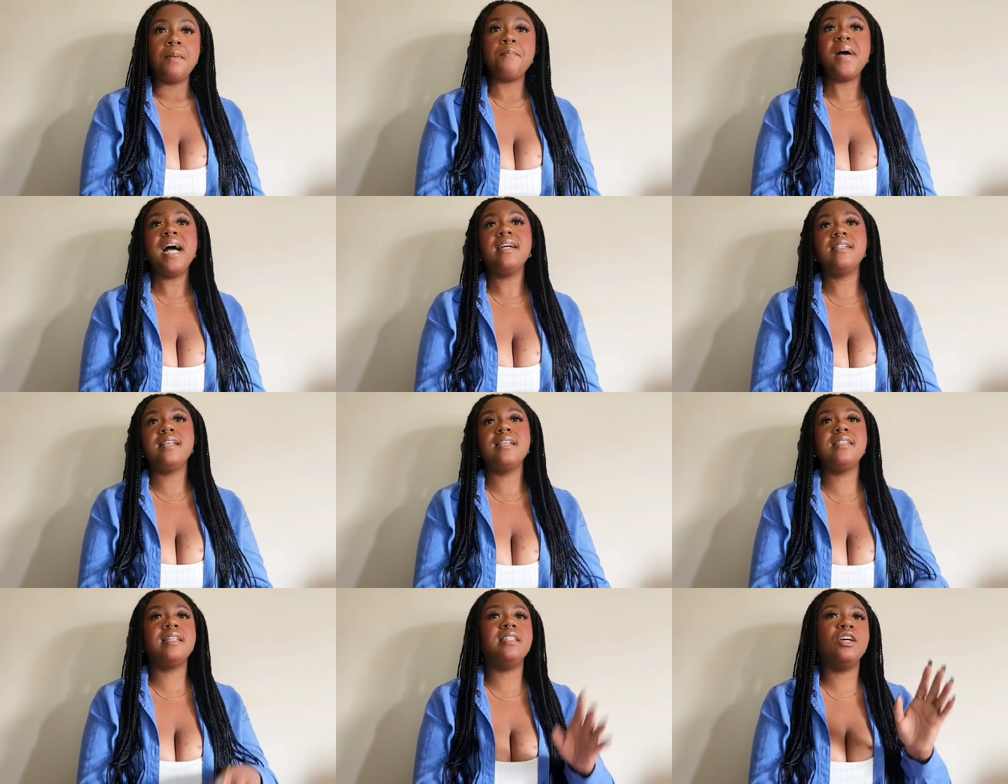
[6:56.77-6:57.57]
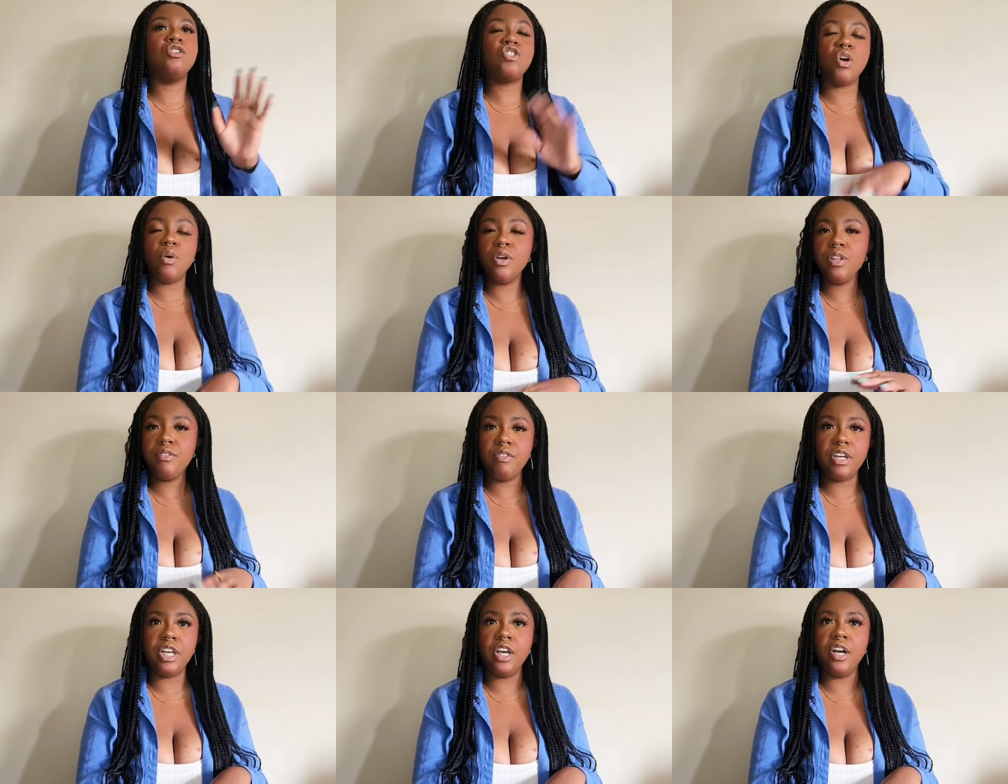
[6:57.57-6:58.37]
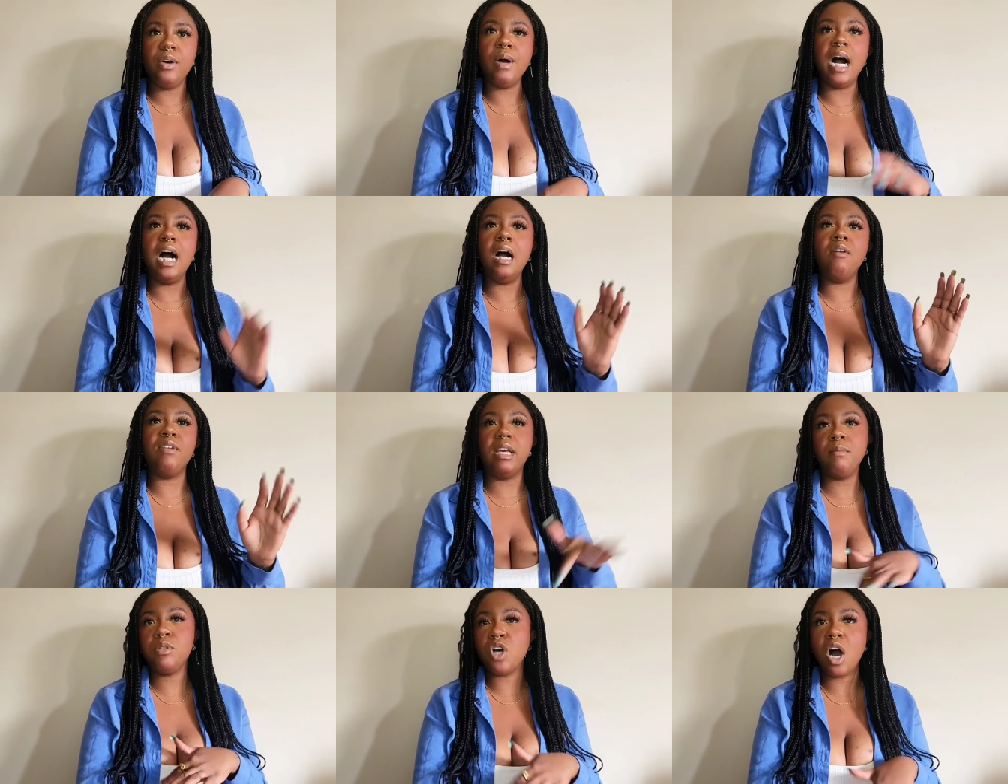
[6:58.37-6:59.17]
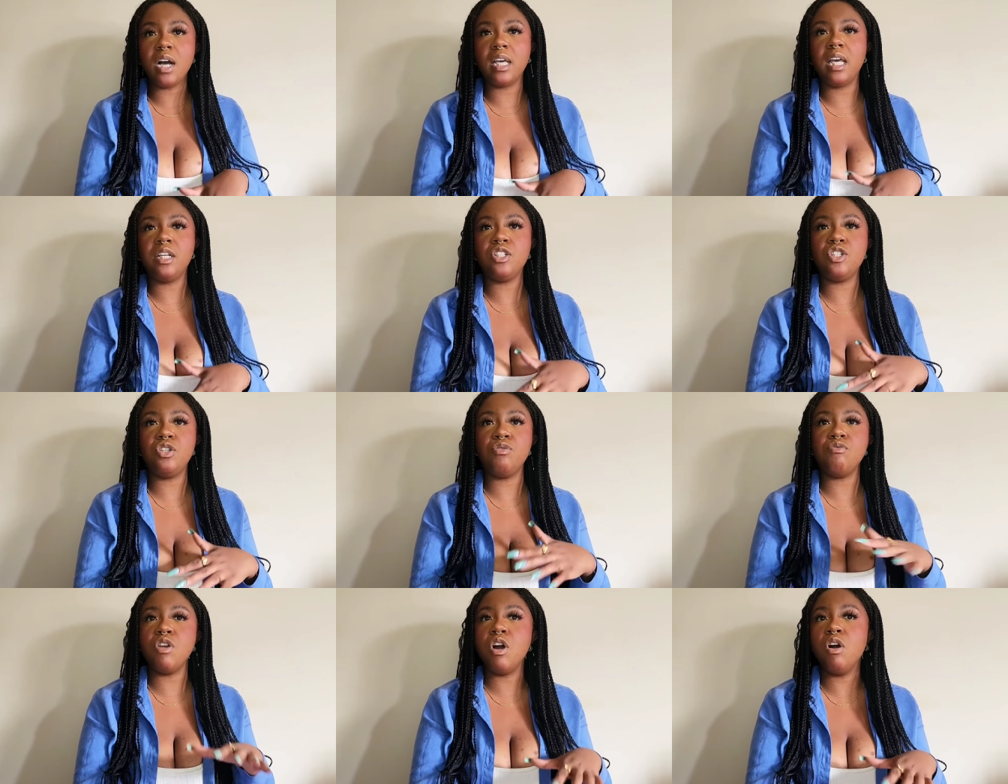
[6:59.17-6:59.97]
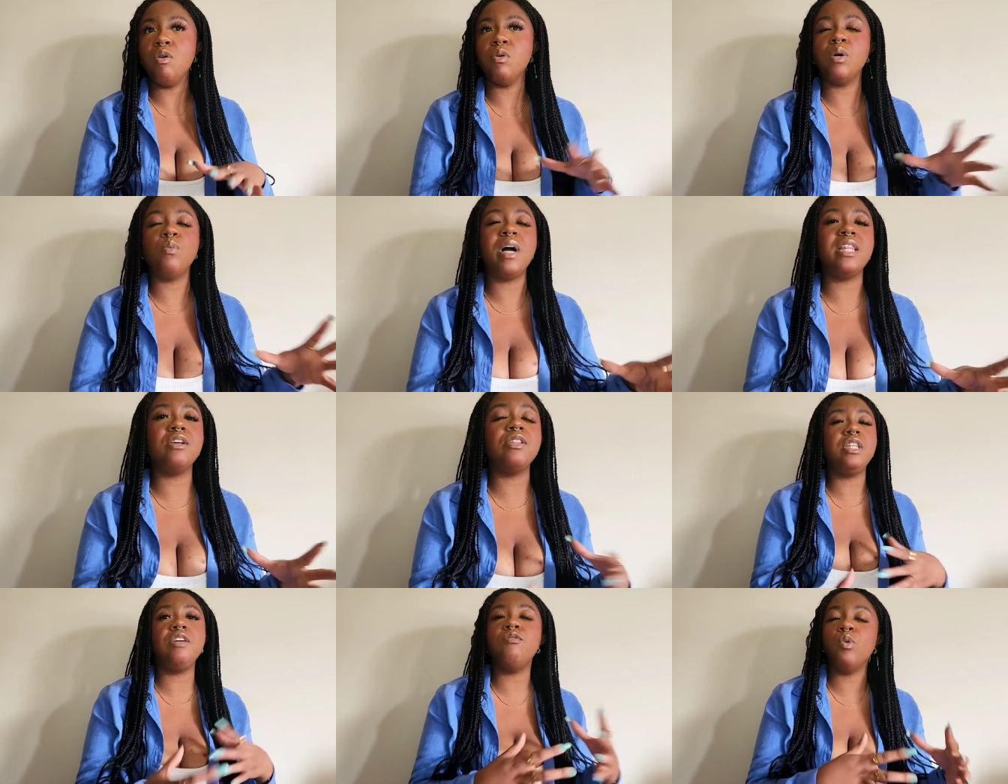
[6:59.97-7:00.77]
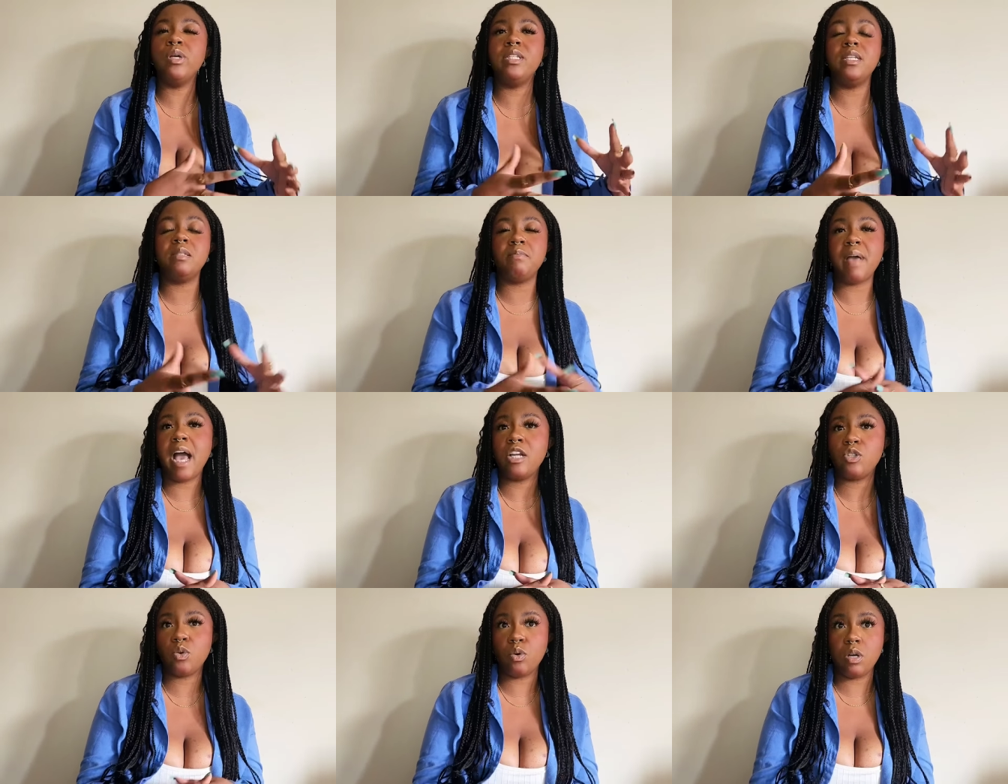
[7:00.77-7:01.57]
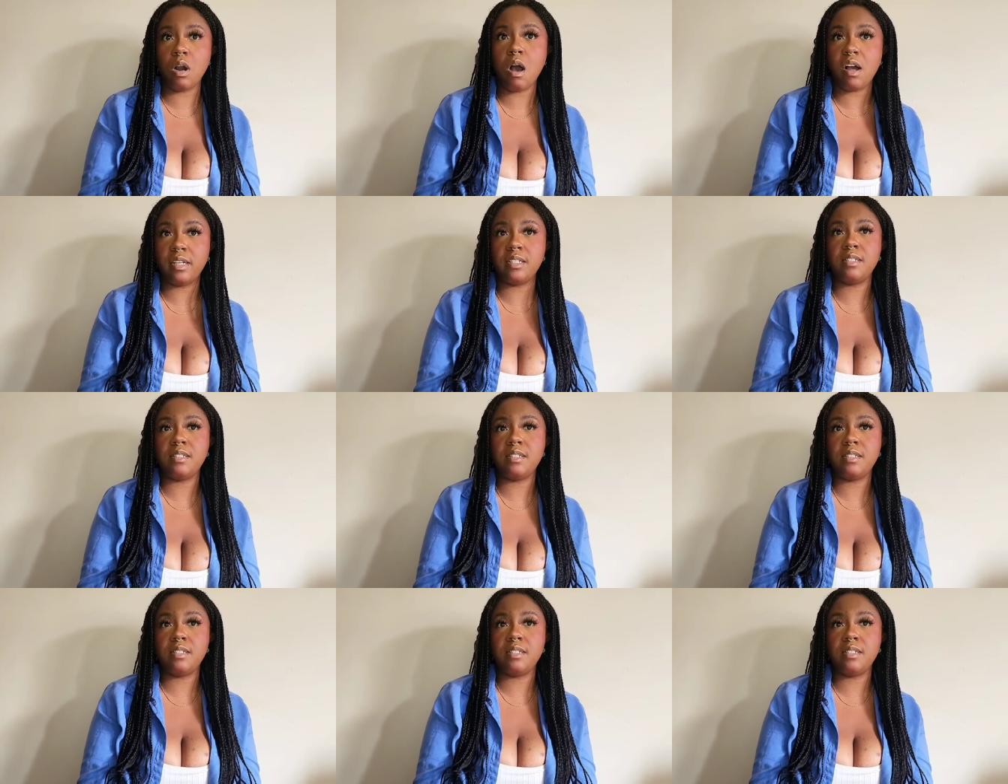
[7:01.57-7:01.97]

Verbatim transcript: Max says that they'll show her the video of him talking to know whether the voices match or not.